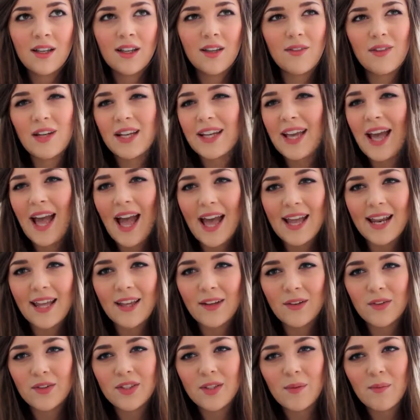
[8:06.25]
give you like a
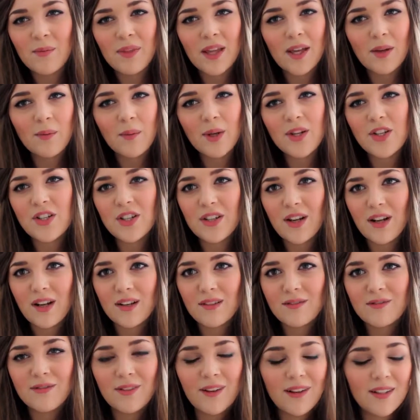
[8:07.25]
headache or something, which
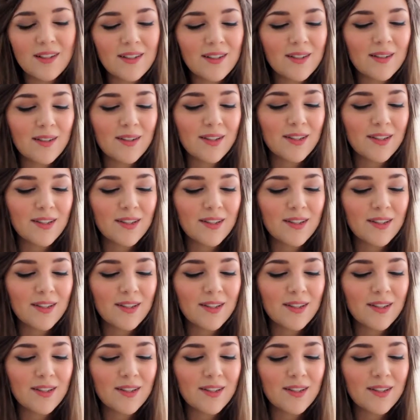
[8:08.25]
I find